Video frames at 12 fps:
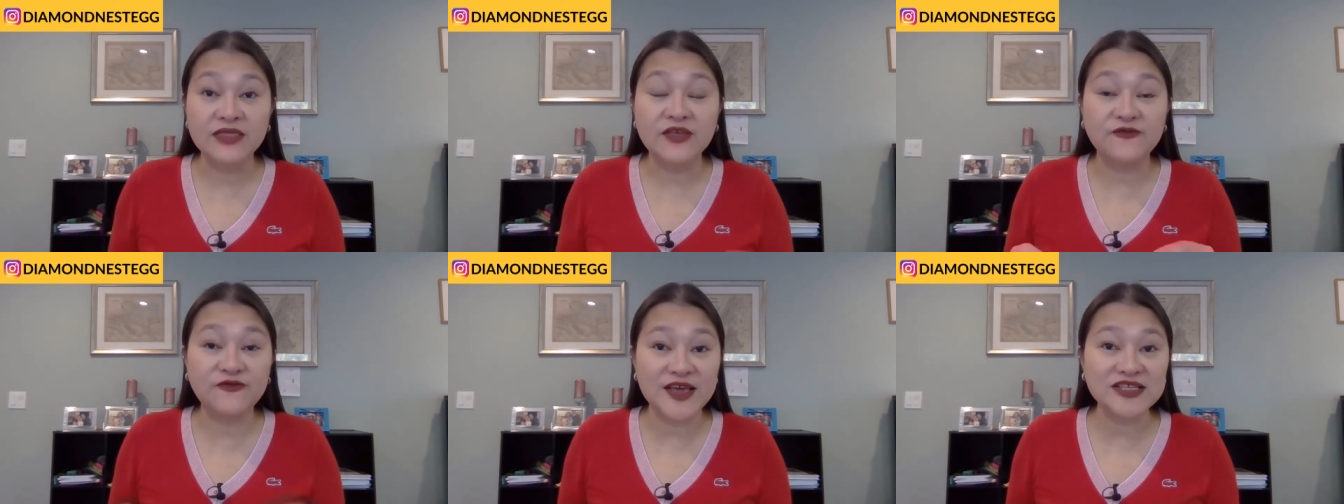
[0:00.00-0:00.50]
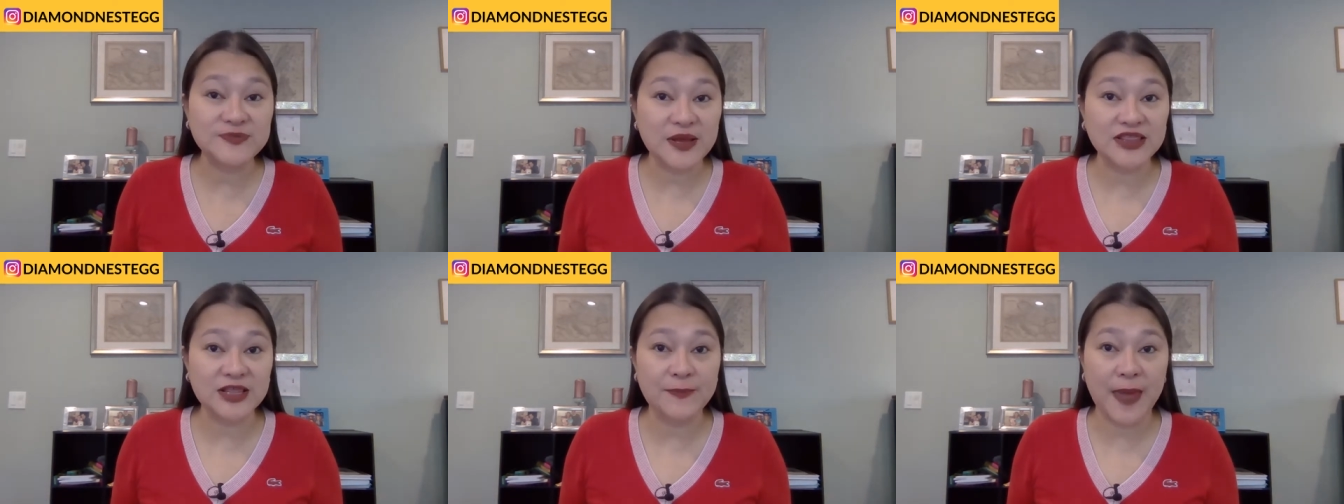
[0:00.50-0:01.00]
The fixed
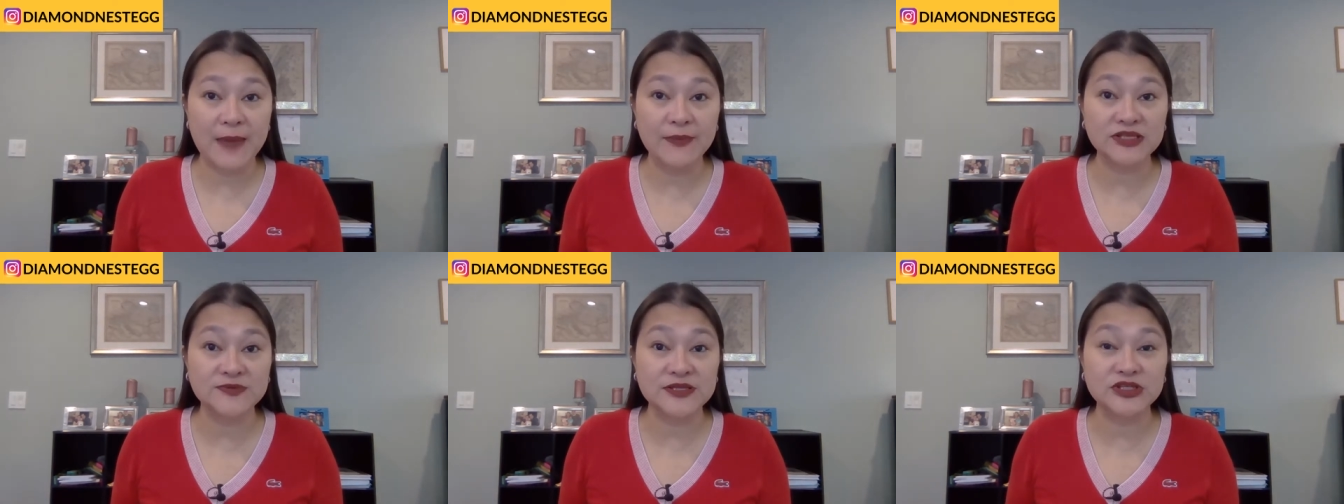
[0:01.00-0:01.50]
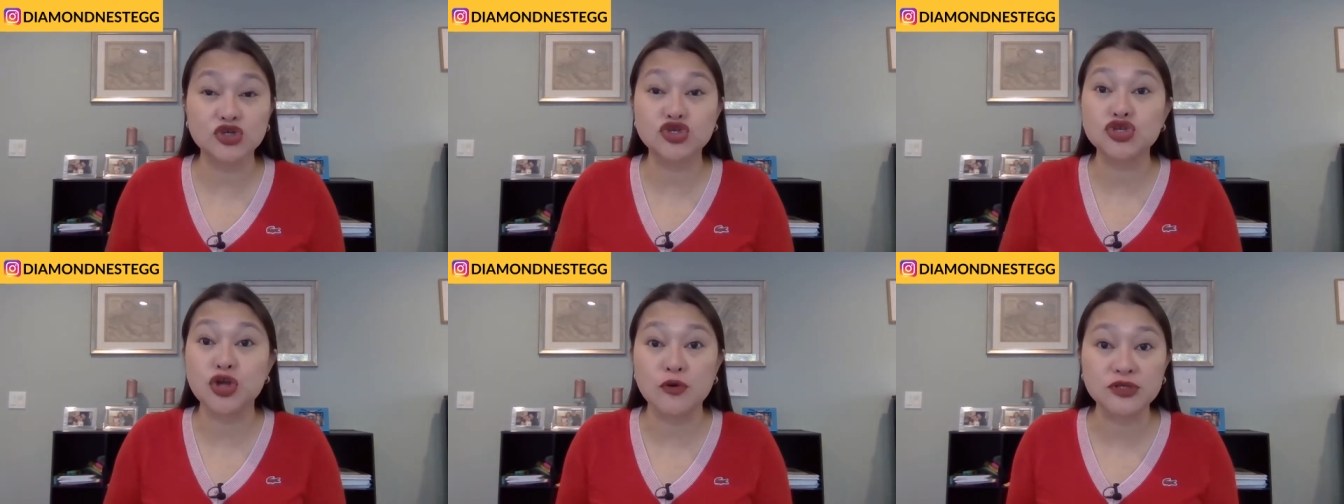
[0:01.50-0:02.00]
monthly payments means
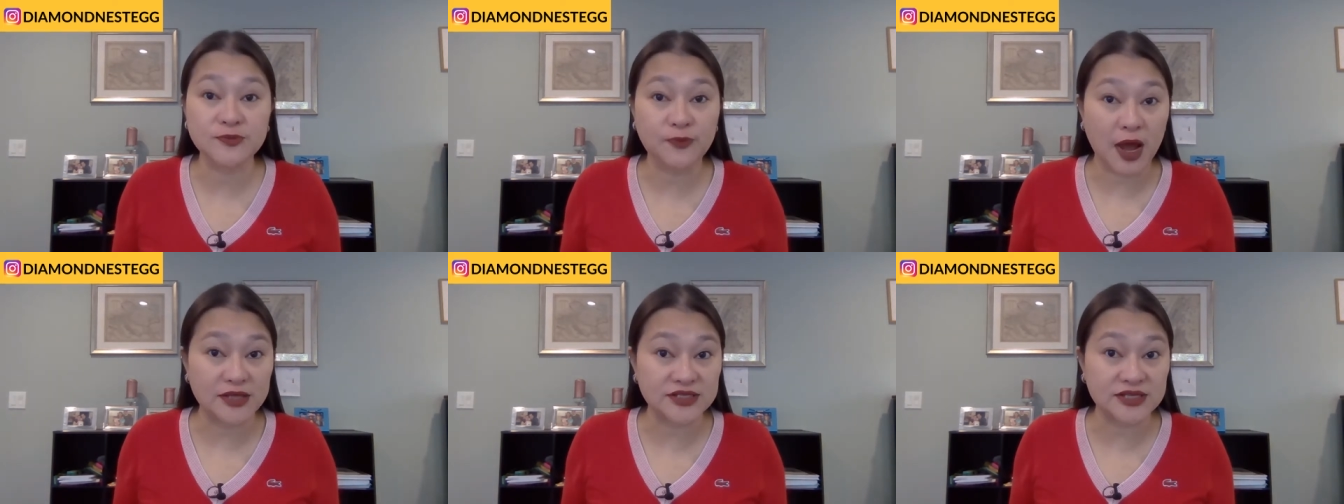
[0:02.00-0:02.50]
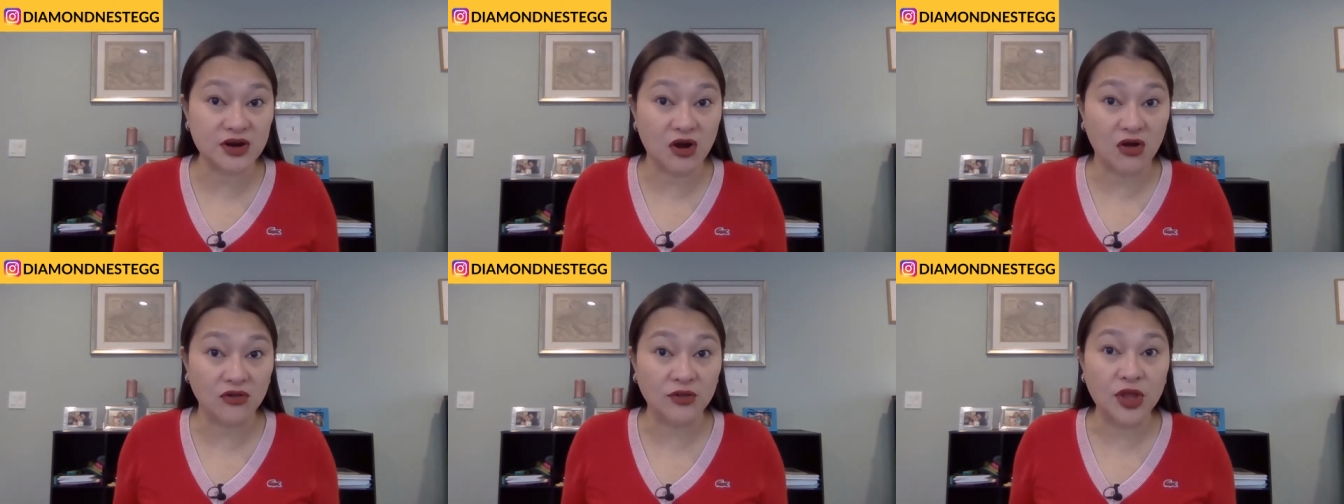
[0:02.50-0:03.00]
there's no surprises at
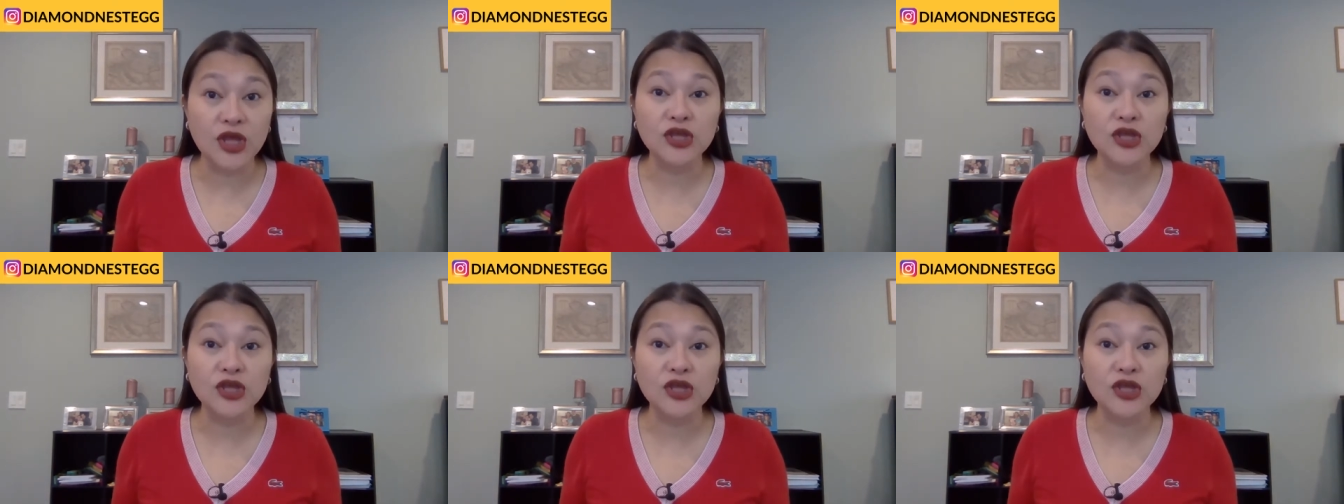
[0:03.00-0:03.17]
all.